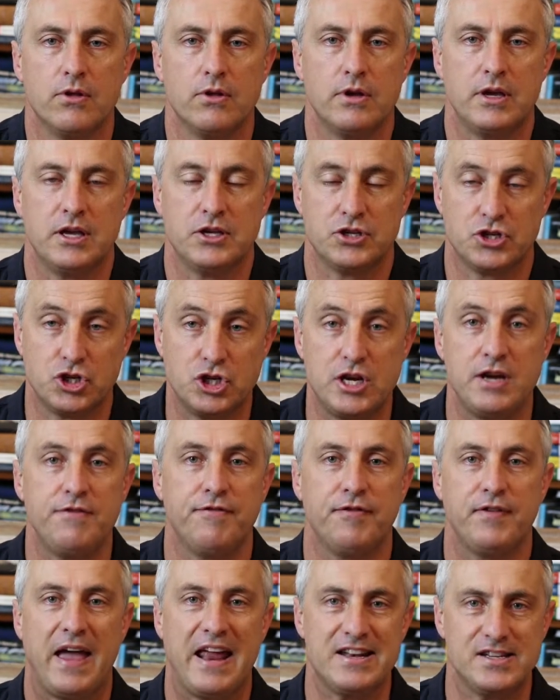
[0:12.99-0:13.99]
his
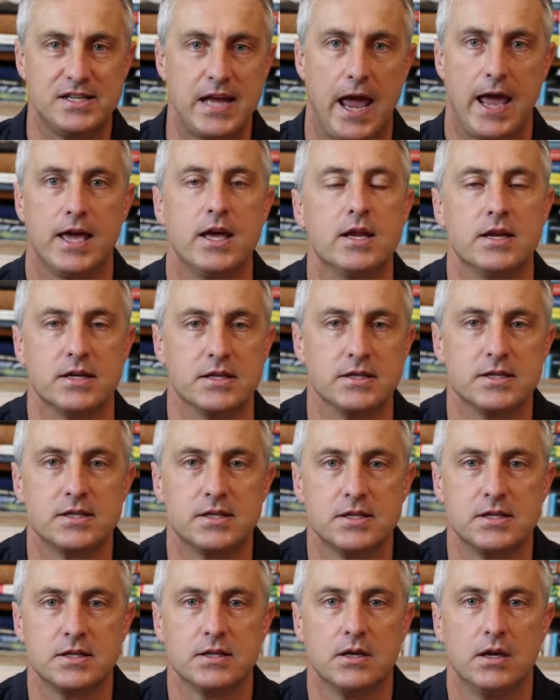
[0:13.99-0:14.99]
chief
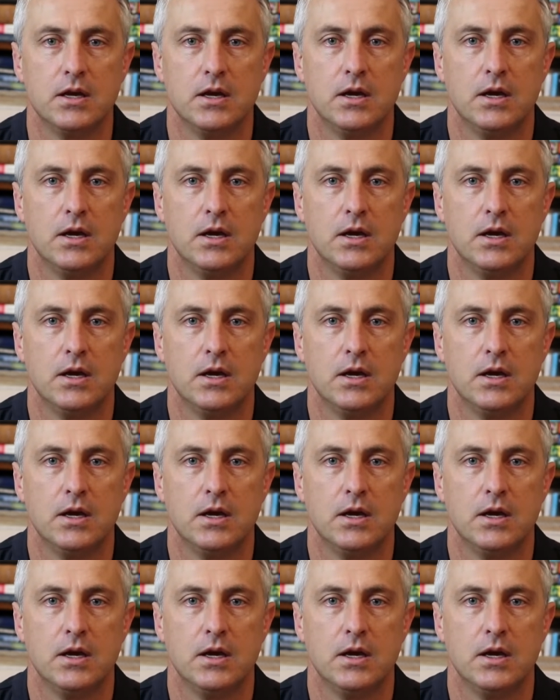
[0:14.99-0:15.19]
antagonists